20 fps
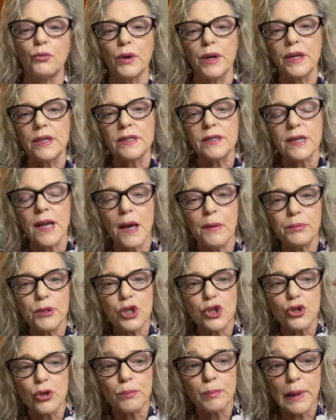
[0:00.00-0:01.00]

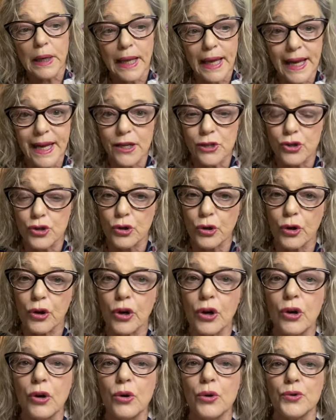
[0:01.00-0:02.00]
reestablish your plans, your
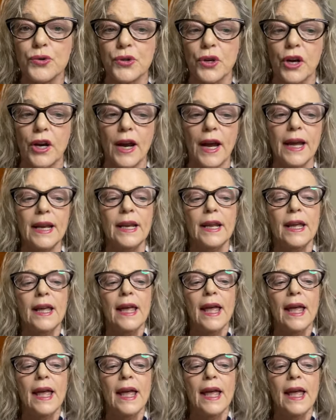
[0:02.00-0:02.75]
goals, all right?